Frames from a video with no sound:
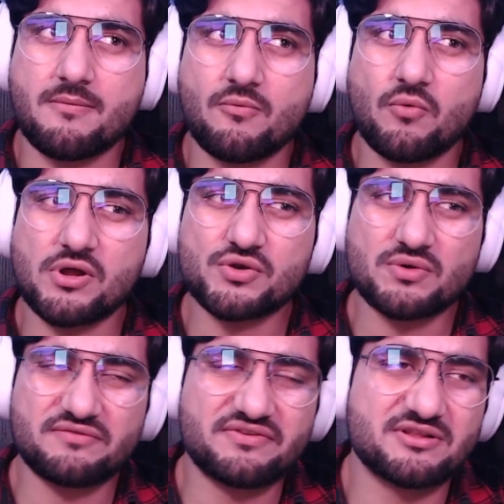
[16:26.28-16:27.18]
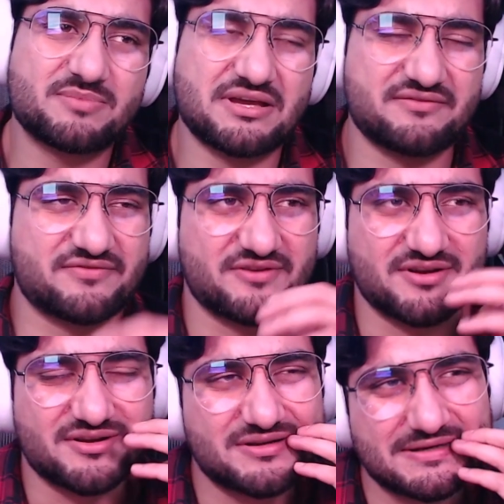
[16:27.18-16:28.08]
Why do I feel bad for
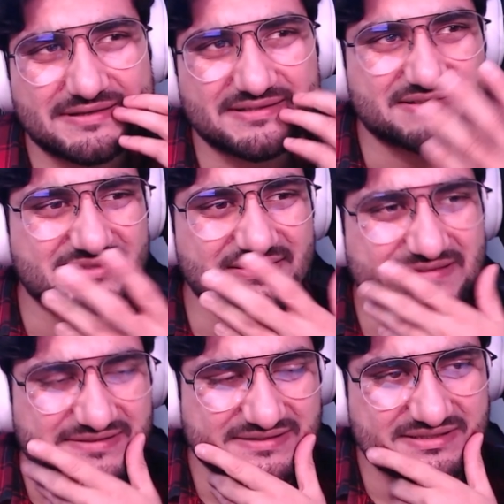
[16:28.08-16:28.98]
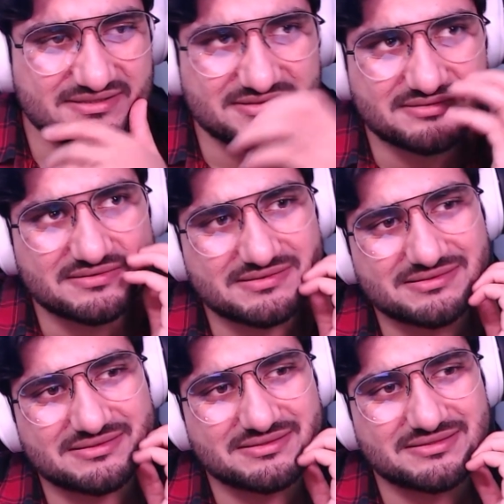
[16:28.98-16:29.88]
her? She does...
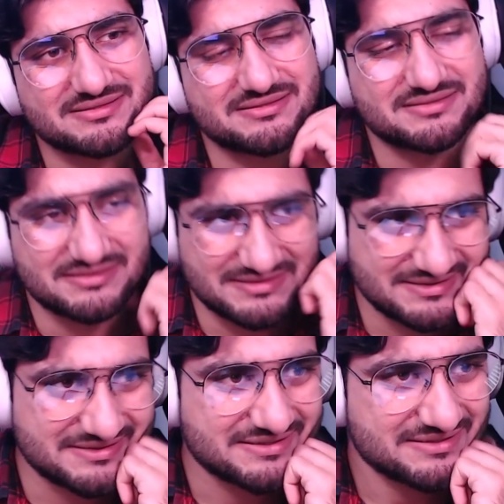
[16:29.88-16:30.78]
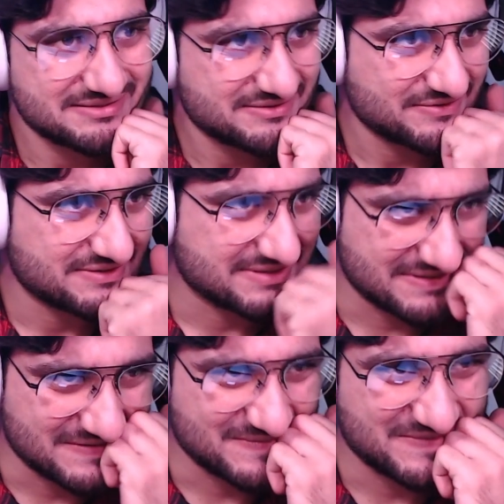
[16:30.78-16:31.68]
doesn't look like
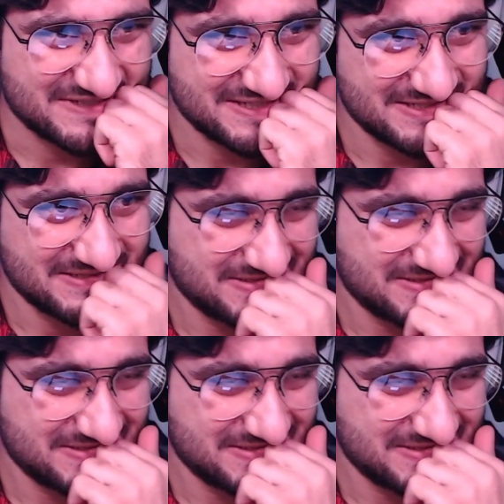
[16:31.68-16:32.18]
a good person.